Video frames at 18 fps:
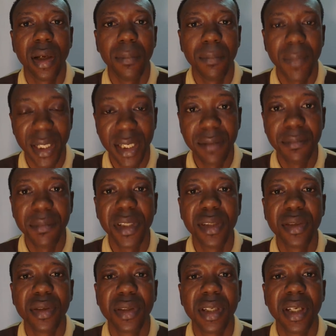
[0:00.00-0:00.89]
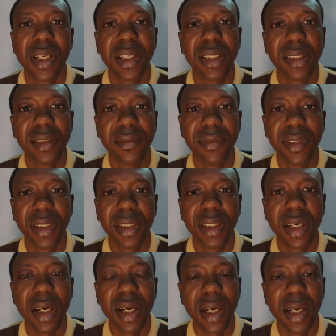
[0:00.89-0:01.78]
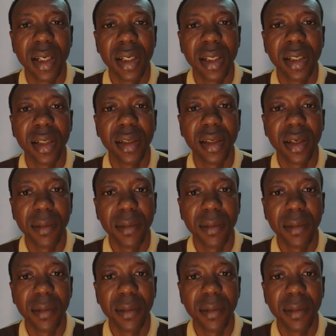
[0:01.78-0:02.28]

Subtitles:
My name is Hosanna David. I